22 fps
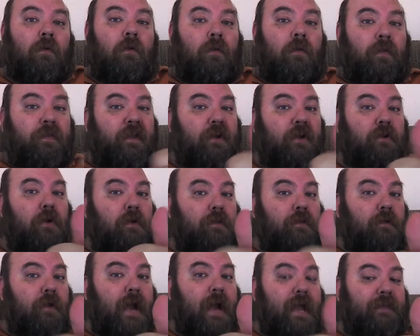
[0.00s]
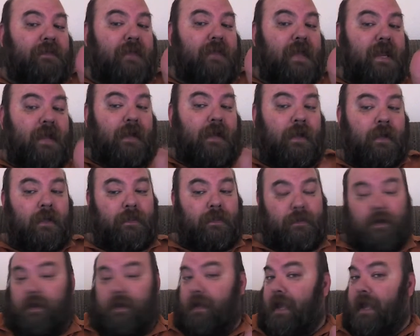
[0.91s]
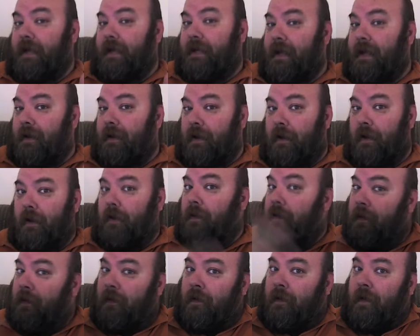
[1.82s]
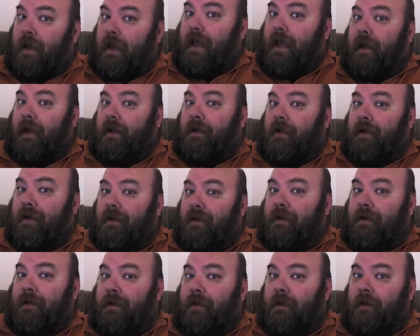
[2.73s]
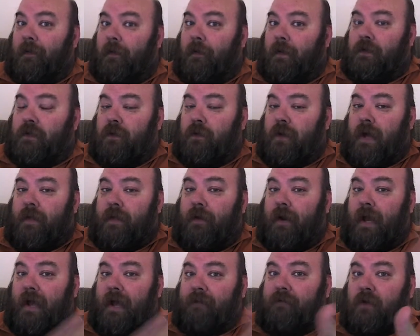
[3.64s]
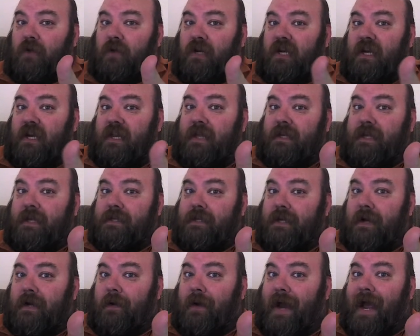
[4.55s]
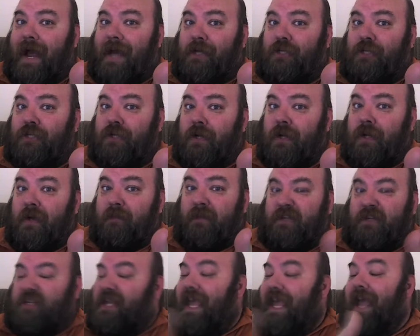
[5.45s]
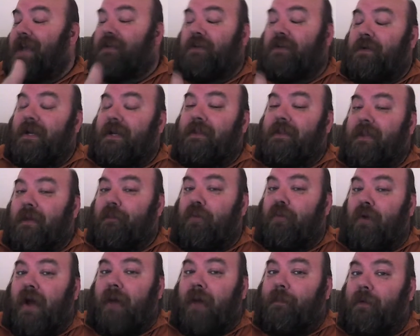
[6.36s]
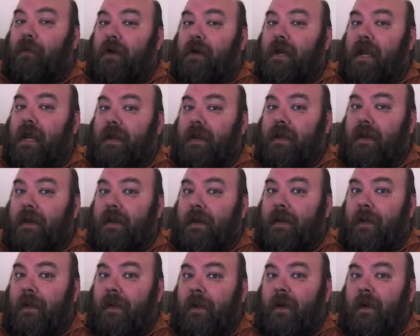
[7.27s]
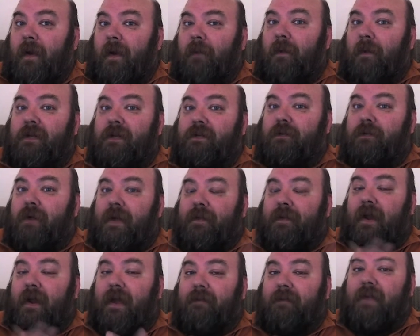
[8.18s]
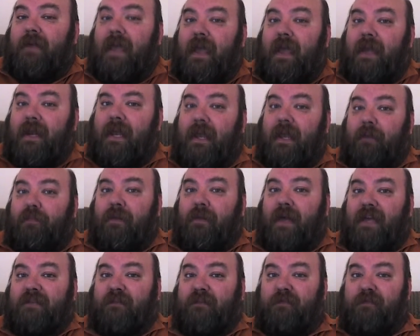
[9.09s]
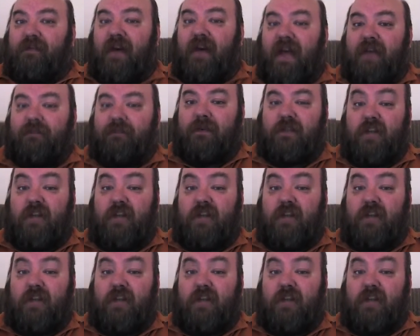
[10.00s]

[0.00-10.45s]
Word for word: they're doing the right thing. They're getting it, you know? Hey, would you rather have Unity that doesn't crash, but you can't do anything proper in it? Or would you rather have KDE Plasma 5, which